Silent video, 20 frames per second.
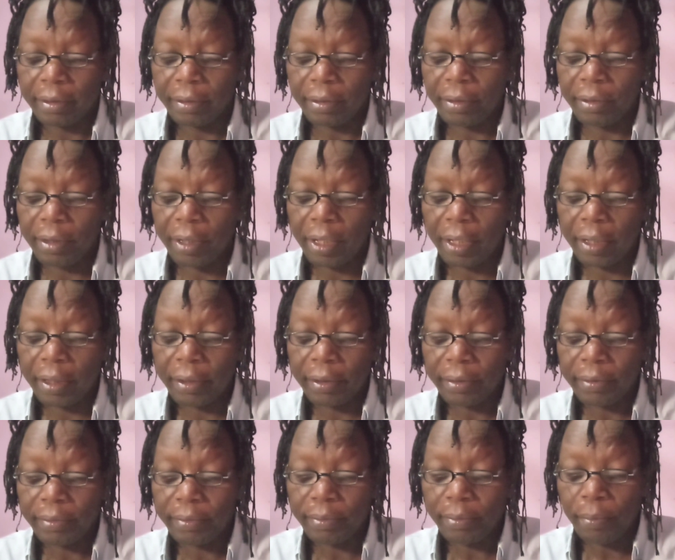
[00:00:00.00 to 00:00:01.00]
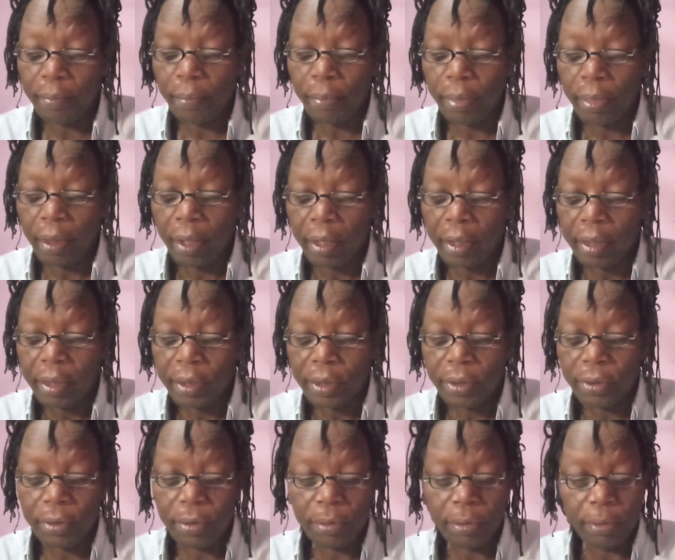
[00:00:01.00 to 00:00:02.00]
Okay,
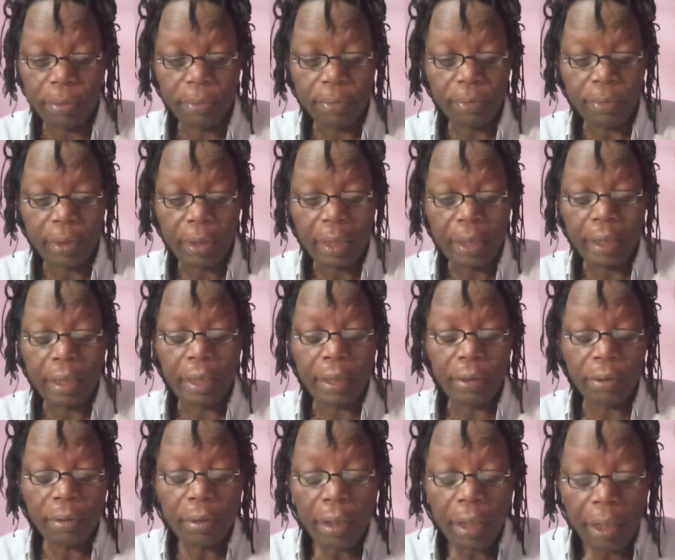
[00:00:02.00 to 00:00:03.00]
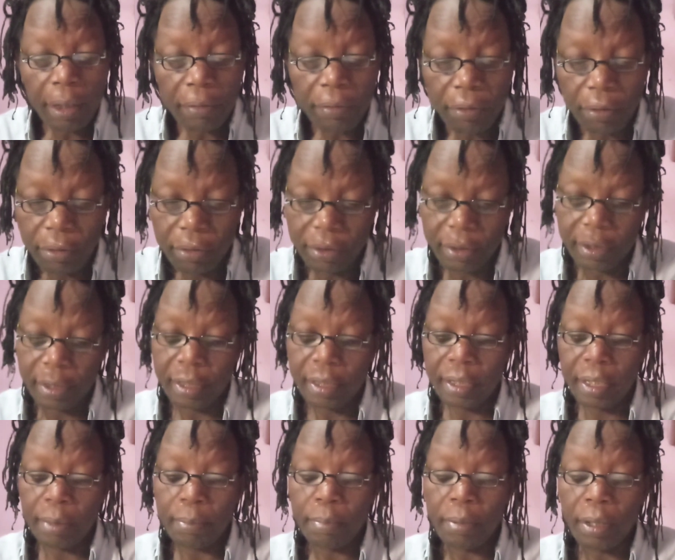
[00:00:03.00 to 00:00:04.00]
so the nuclear force
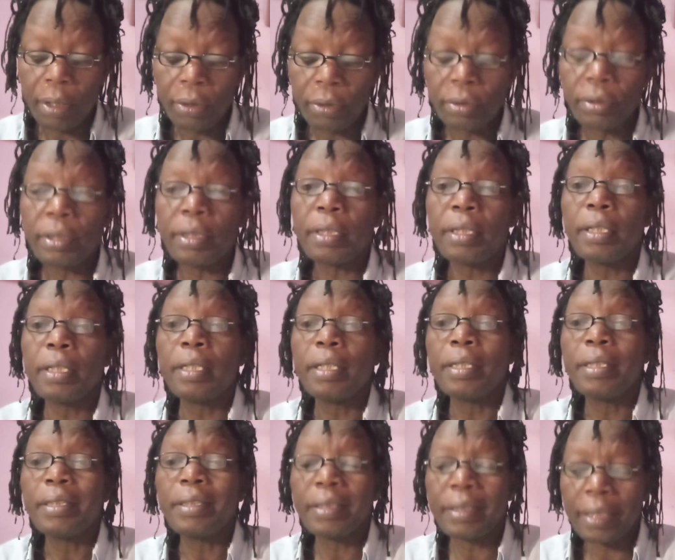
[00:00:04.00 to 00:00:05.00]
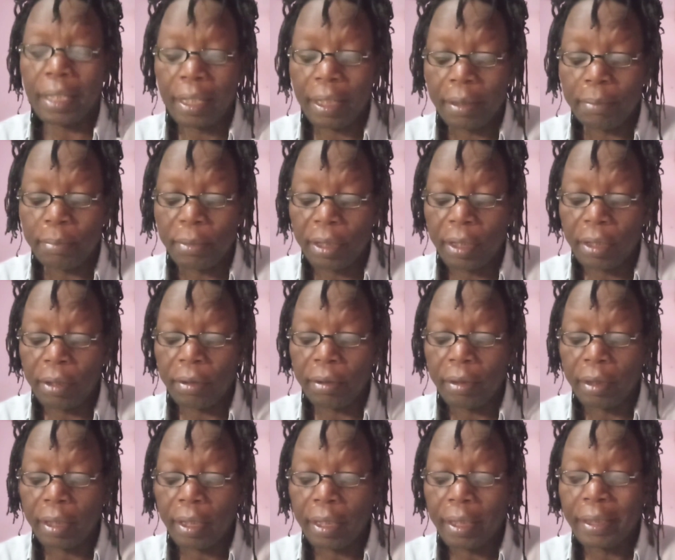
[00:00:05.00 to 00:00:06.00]
is about 10
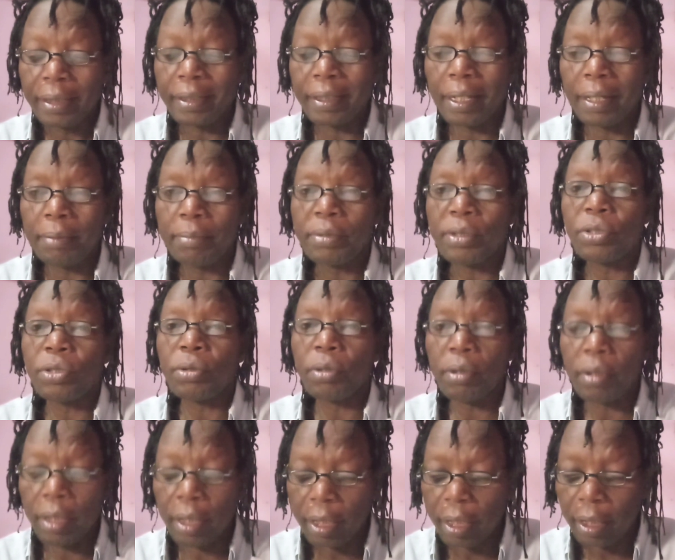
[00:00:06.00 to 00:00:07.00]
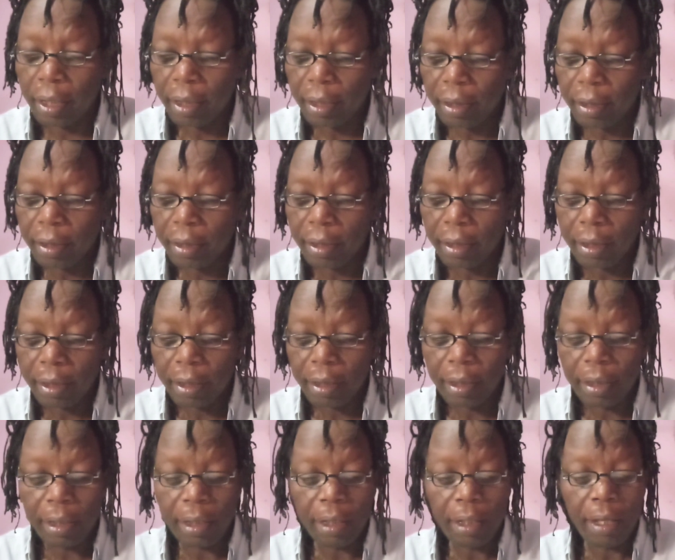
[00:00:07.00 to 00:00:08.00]
million times stronger
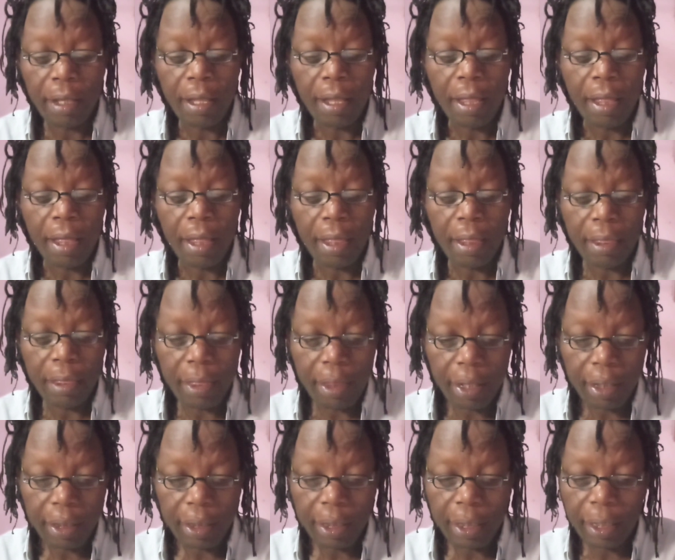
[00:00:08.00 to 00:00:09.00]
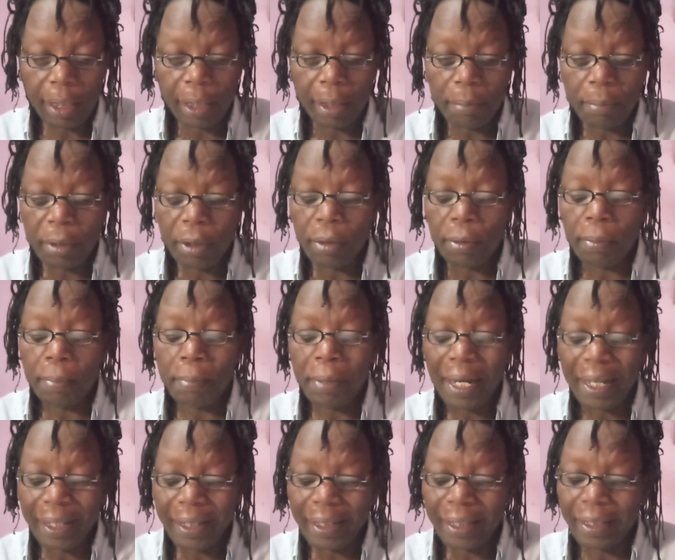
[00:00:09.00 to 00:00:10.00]
than the chemical
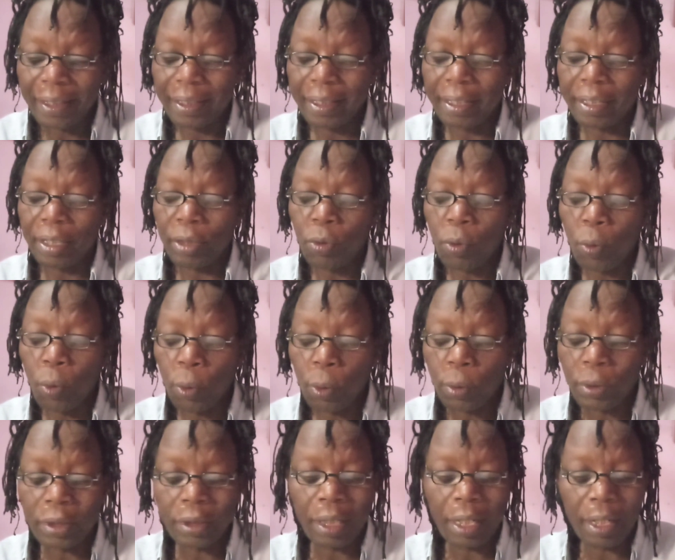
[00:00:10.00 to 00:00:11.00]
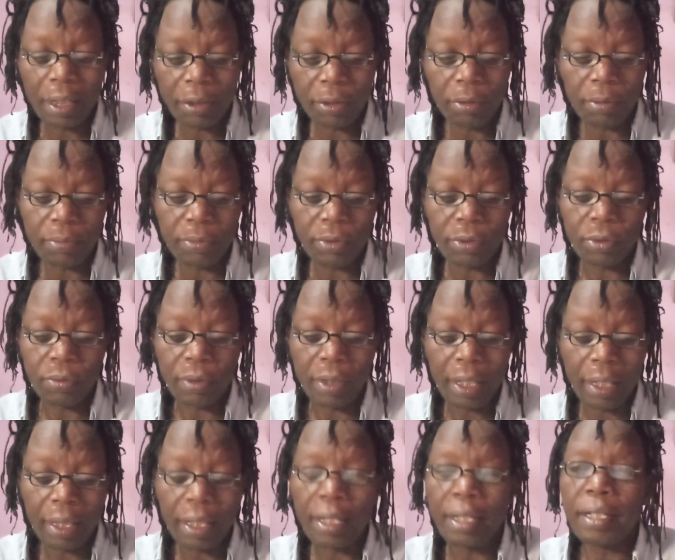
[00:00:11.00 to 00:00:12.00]
binding that holds atoms
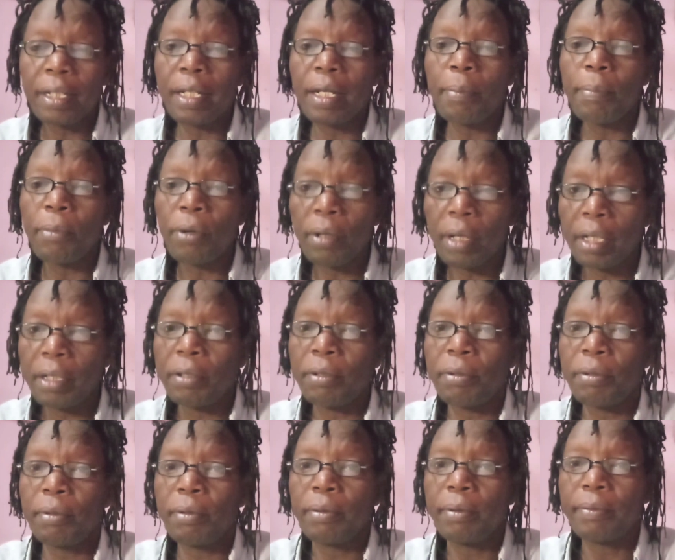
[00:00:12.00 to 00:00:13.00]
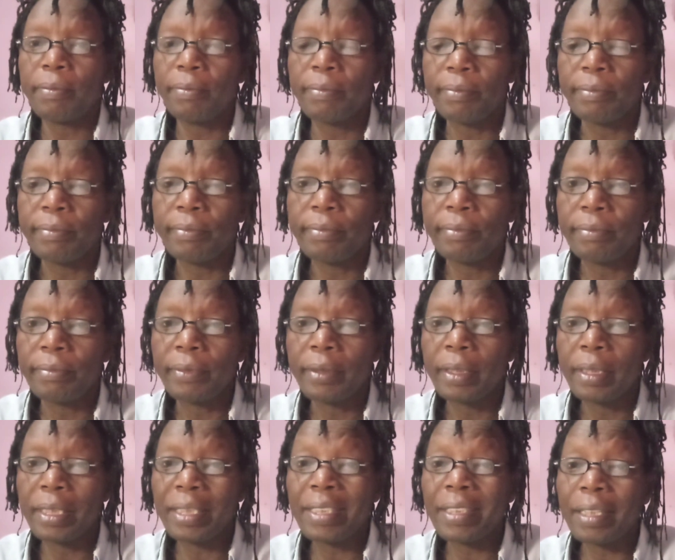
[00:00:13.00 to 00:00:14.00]
together in a molecule.
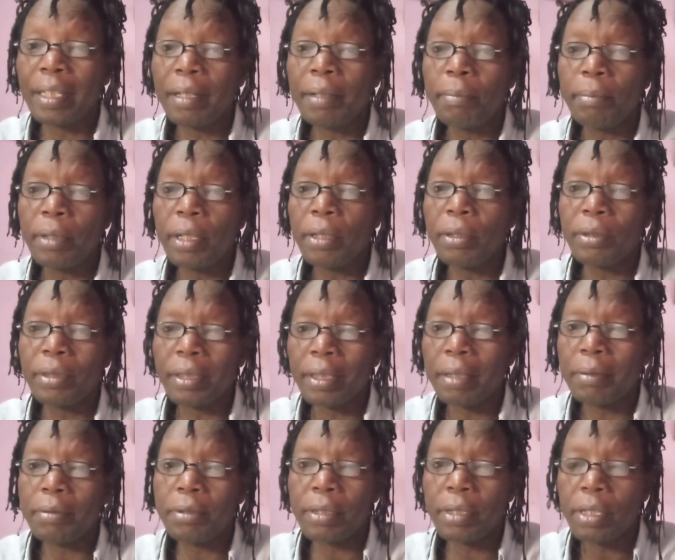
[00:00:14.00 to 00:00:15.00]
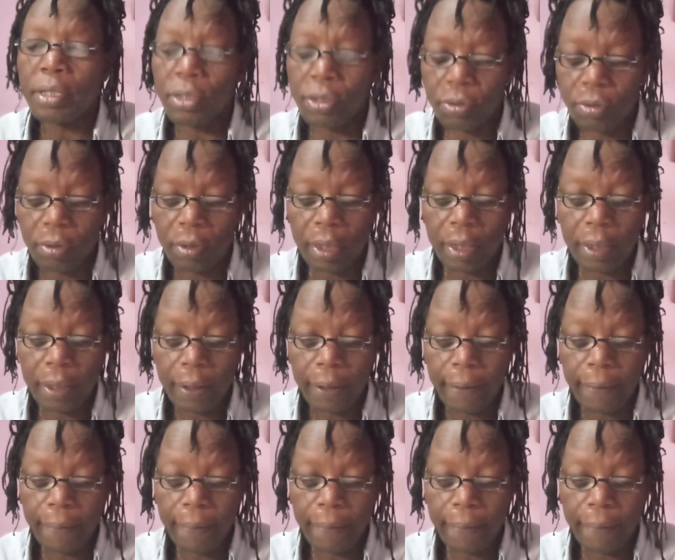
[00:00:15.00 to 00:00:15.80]
It's 10 million times stronger.